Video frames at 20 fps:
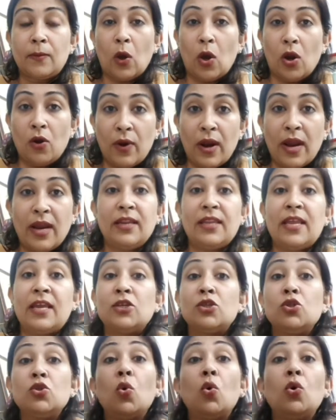Alright, there
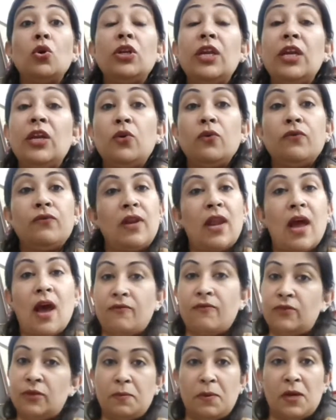is no need to fill
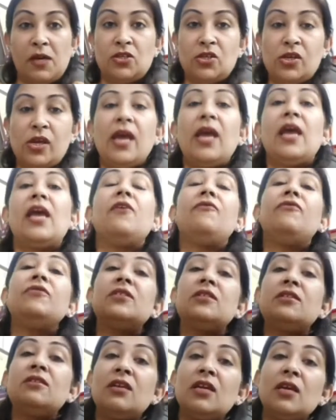half the page. If
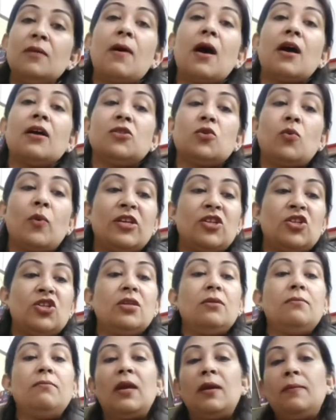it's a 3 marks
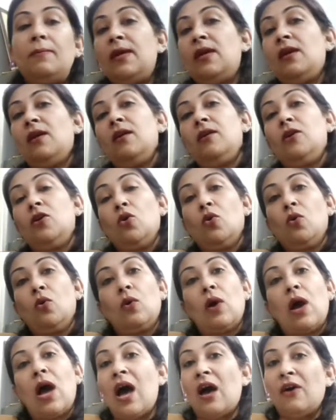question, maybe, you
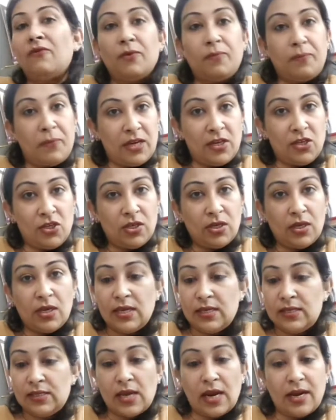know, half a page
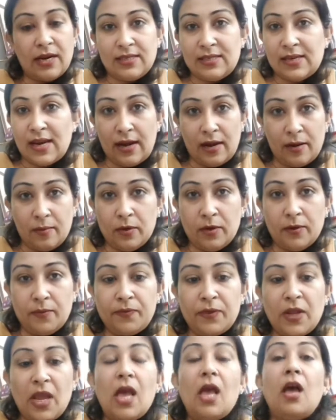is understandable.
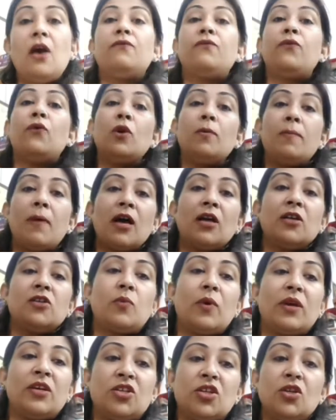4 marks
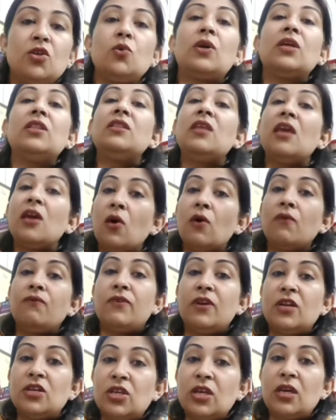question, you can think of
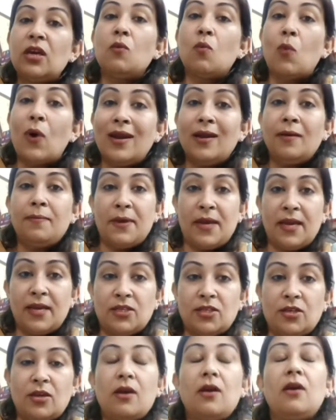finishing one
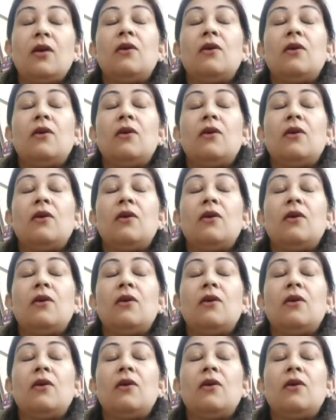page.